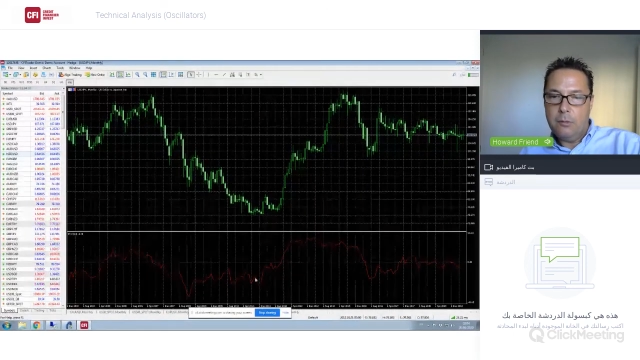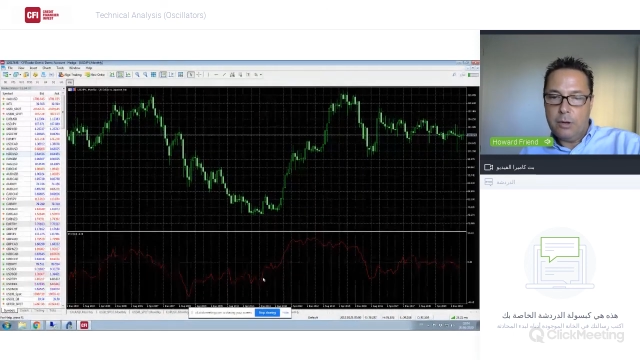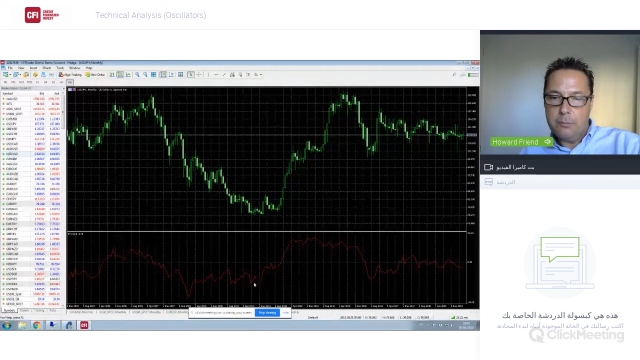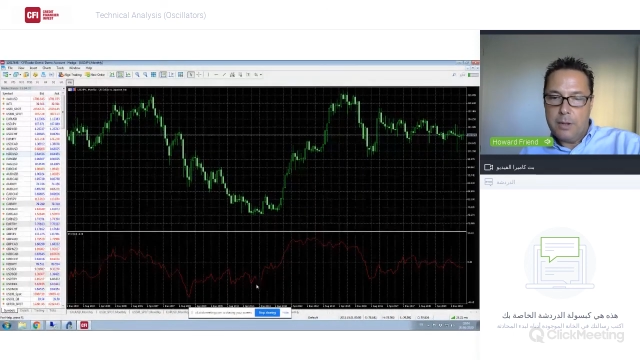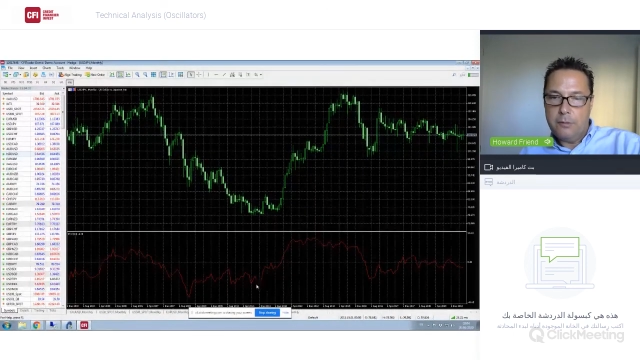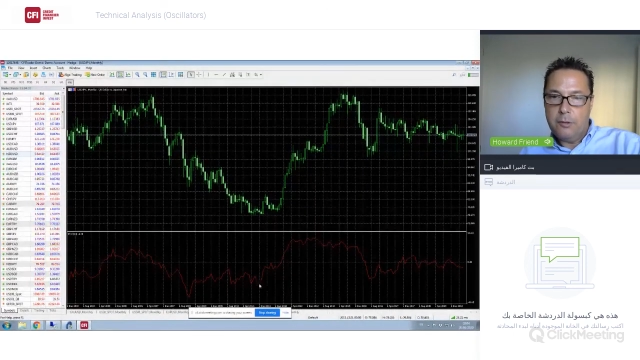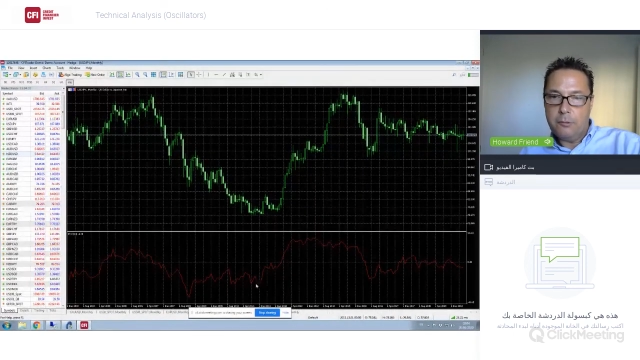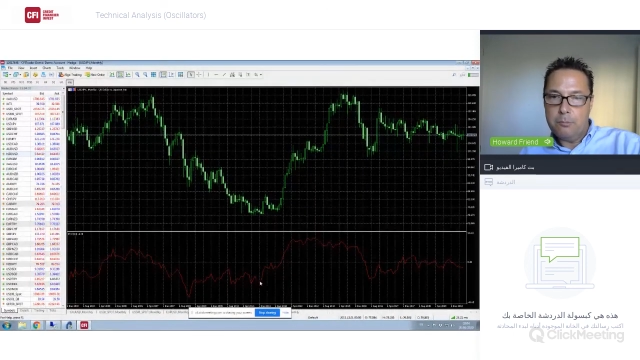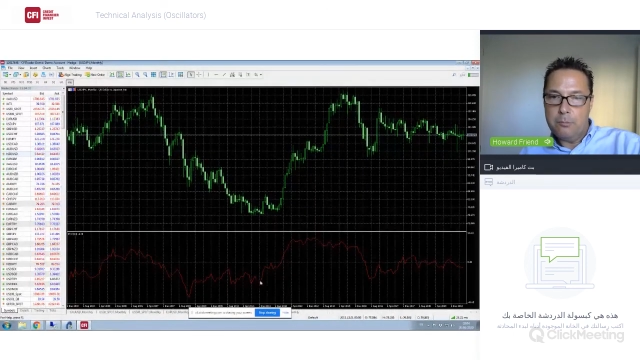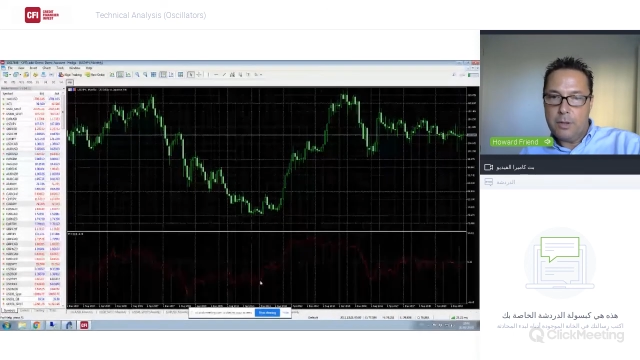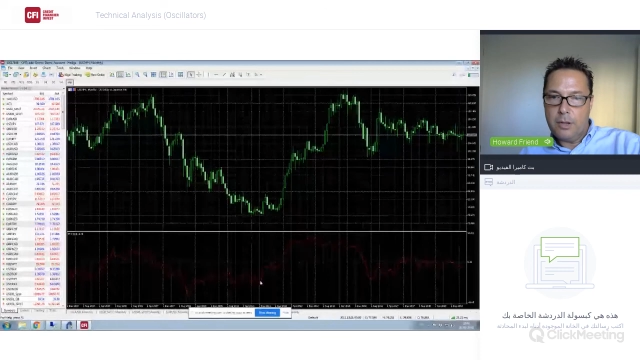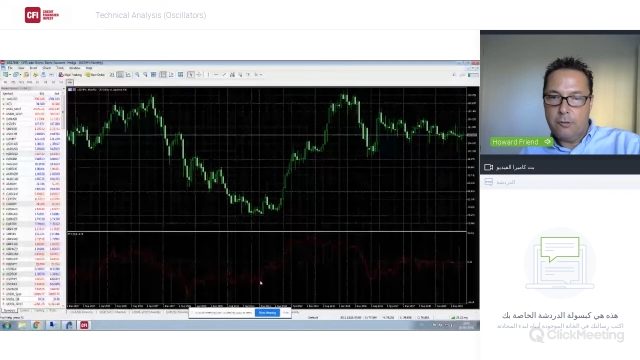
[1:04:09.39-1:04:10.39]
when it made
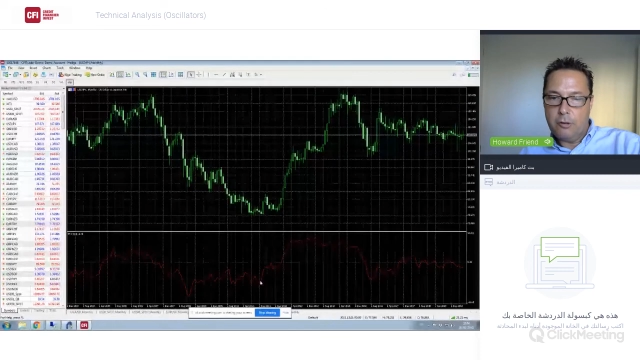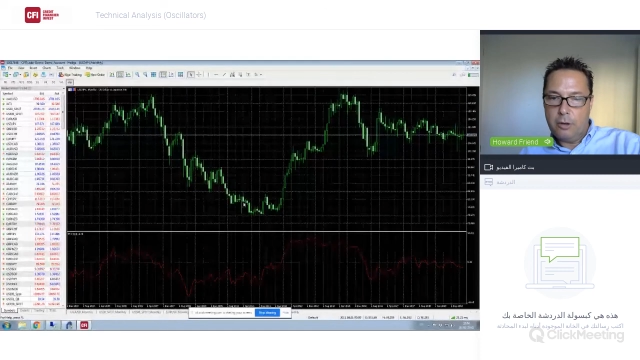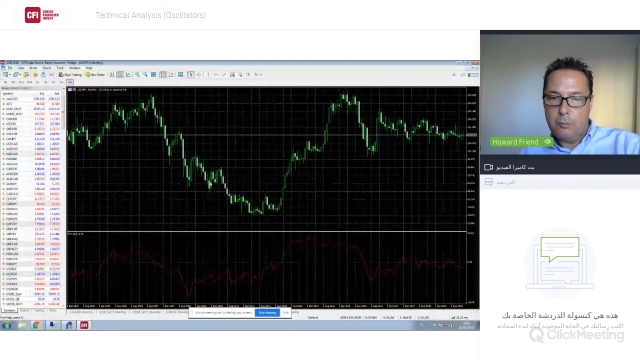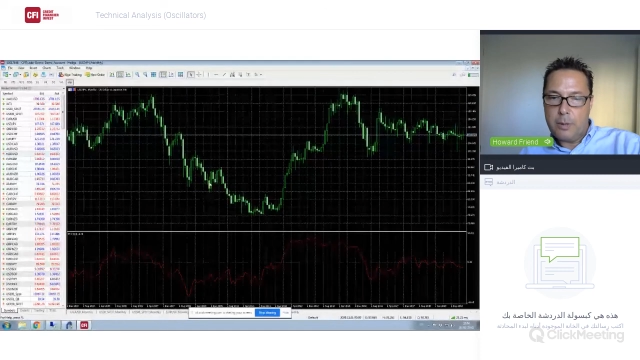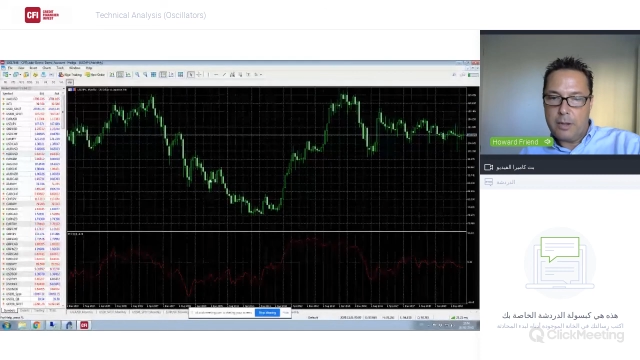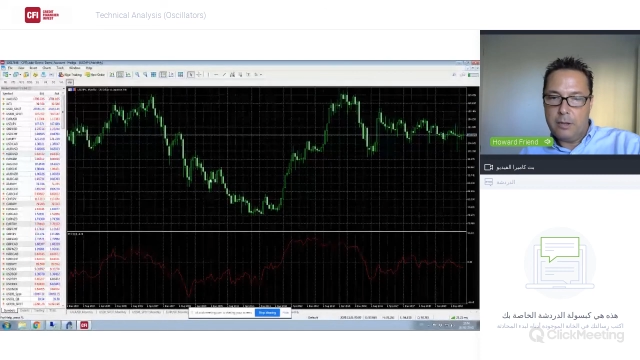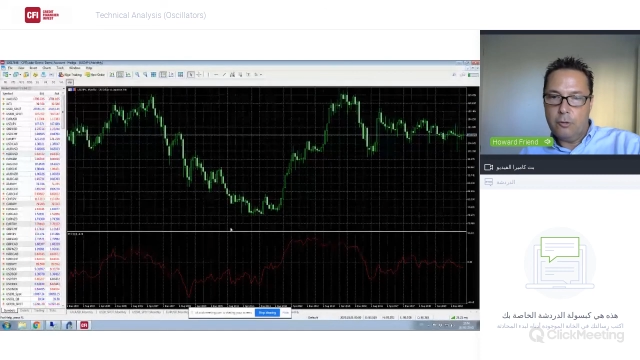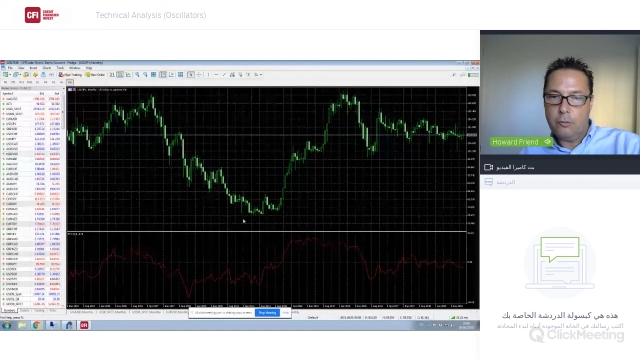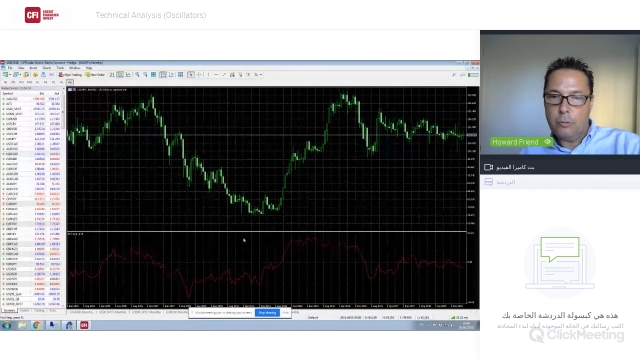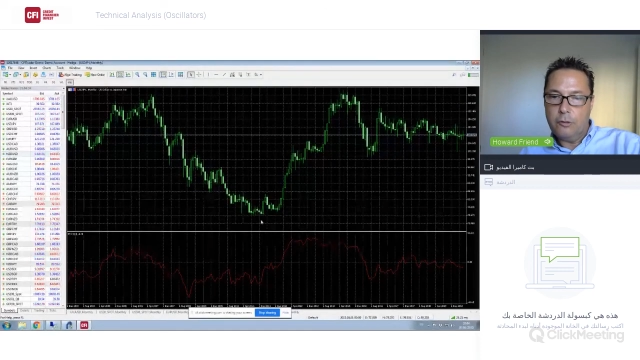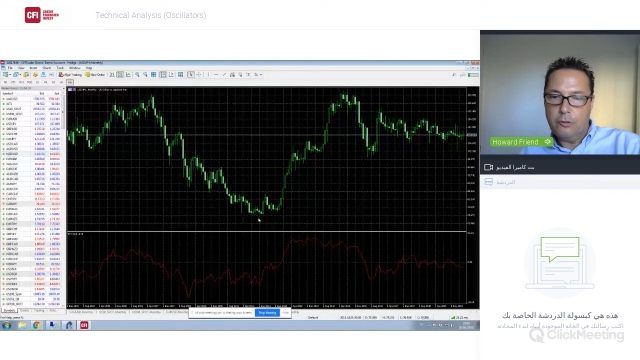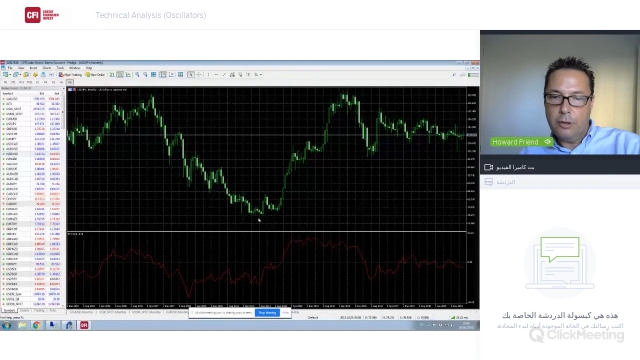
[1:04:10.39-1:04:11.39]
this major low back
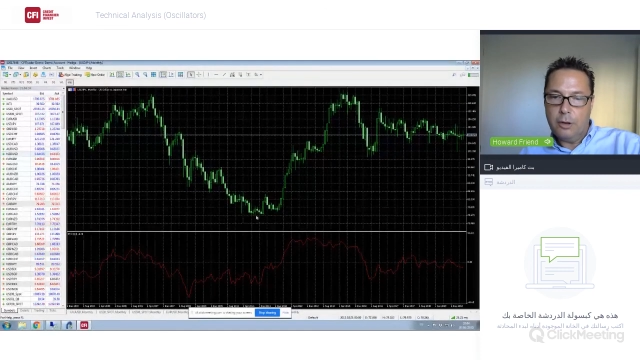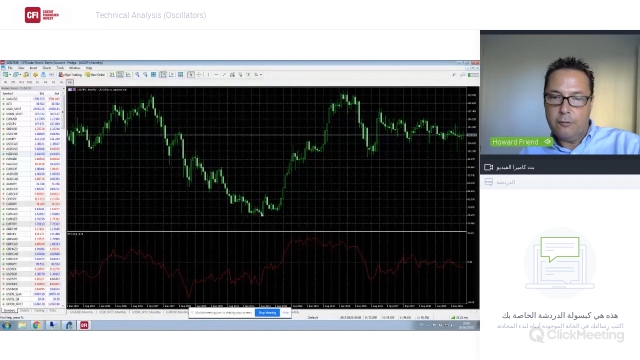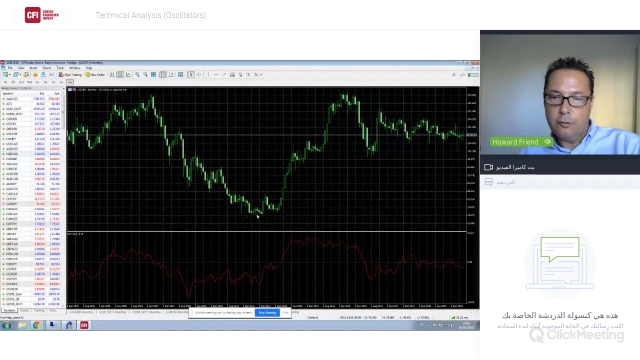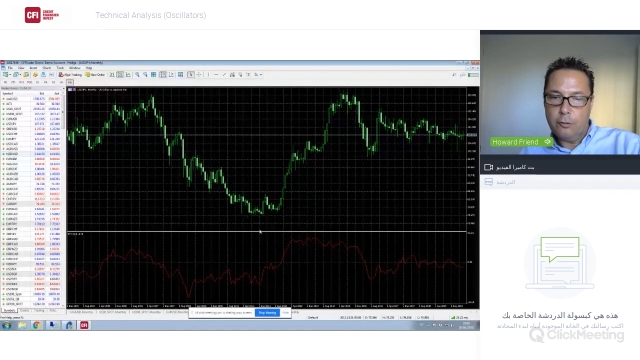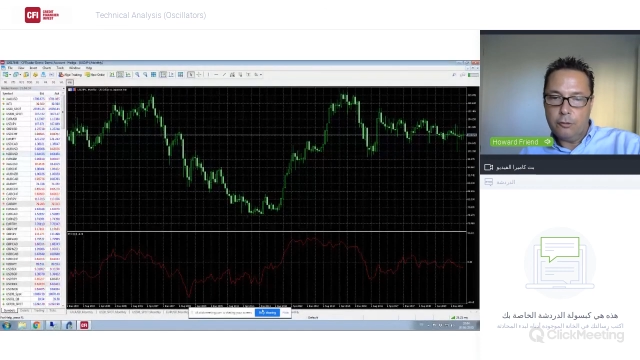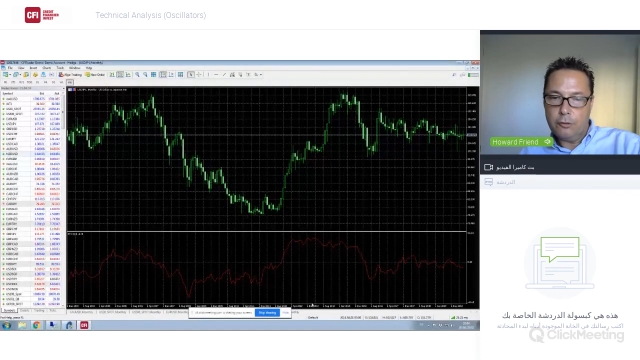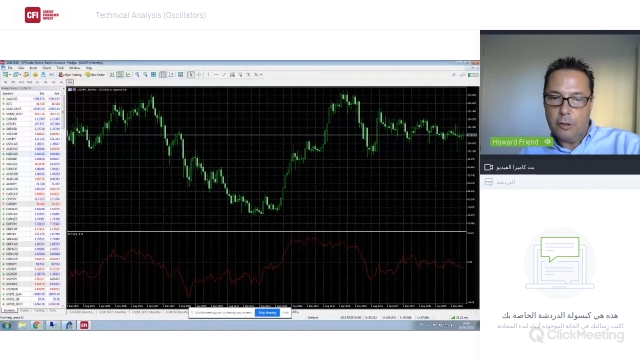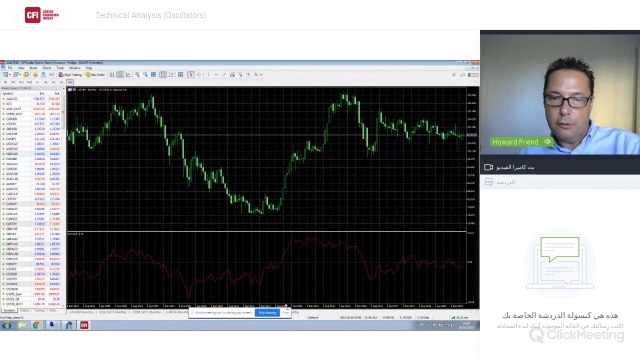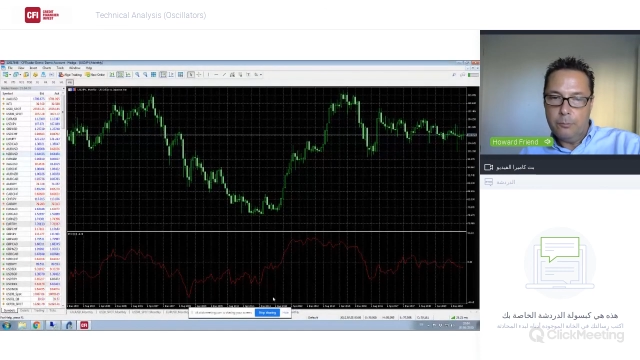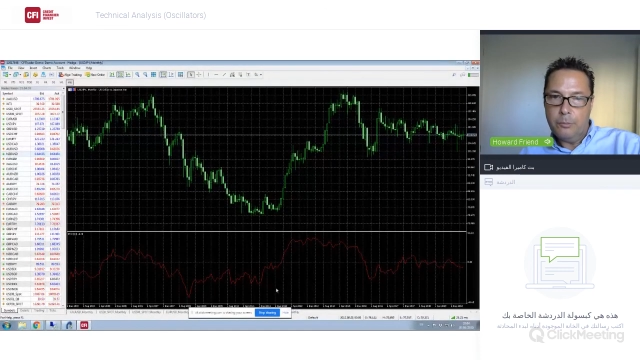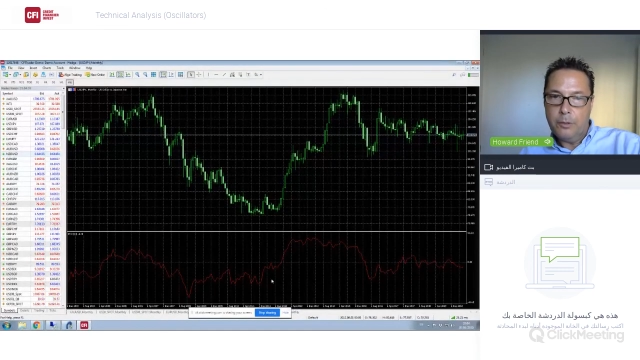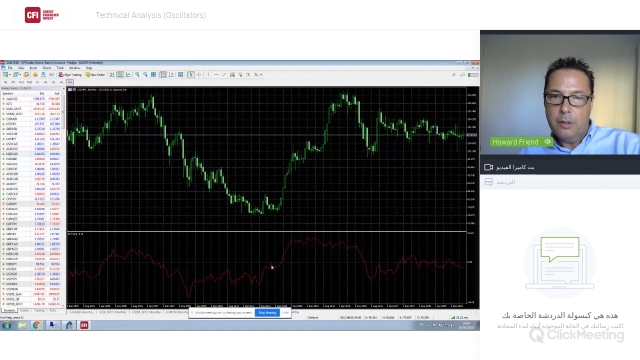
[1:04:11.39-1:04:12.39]
in 2011 or
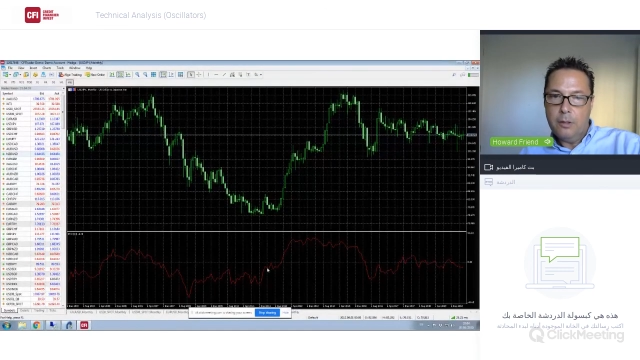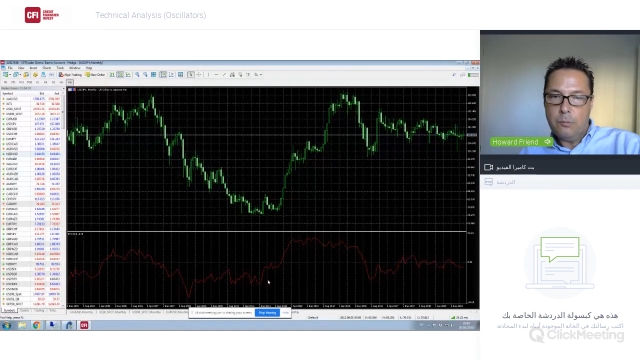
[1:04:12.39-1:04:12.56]
so.